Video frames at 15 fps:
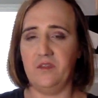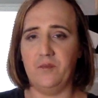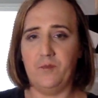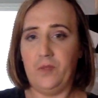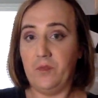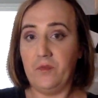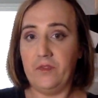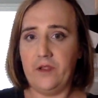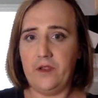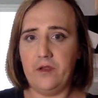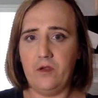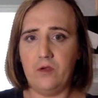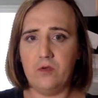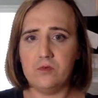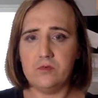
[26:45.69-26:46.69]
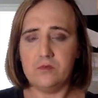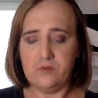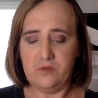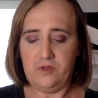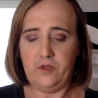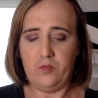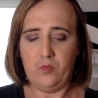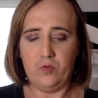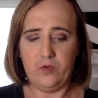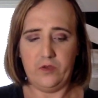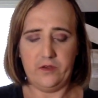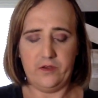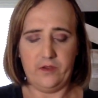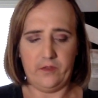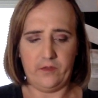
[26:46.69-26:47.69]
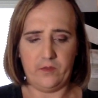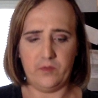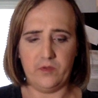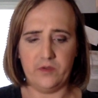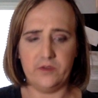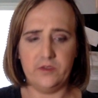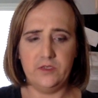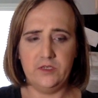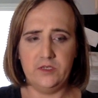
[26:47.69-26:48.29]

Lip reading: people that I know, like, we'll get together, but